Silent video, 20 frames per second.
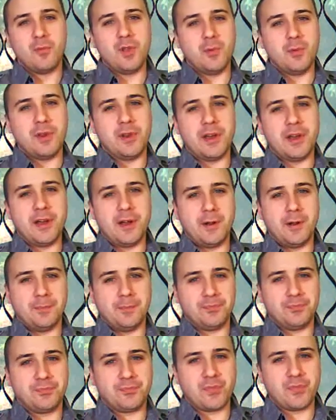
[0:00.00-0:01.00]
we would
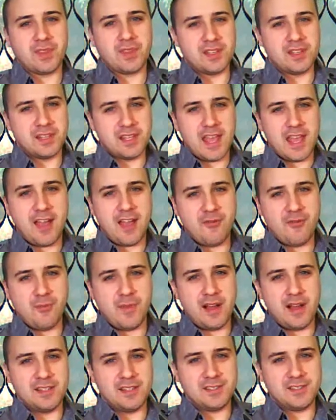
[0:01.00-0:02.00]
have
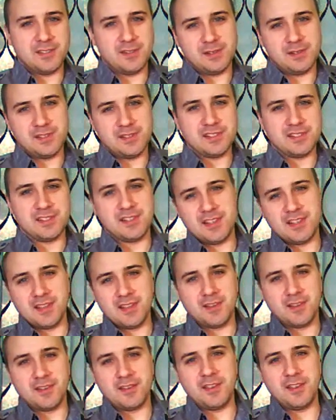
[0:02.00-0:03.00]
monsters,
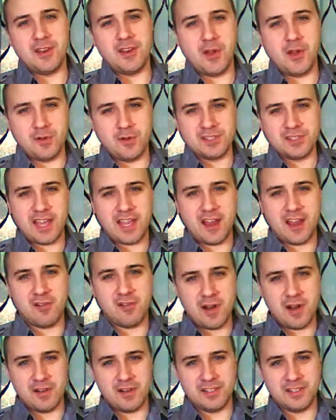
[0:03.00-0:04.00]

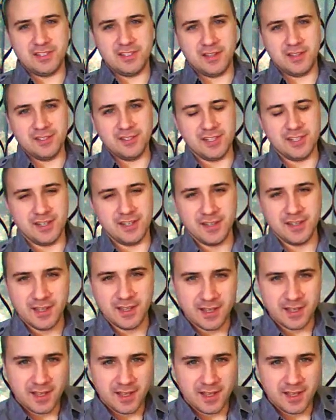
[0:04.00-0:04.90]
scattered around this dungeon.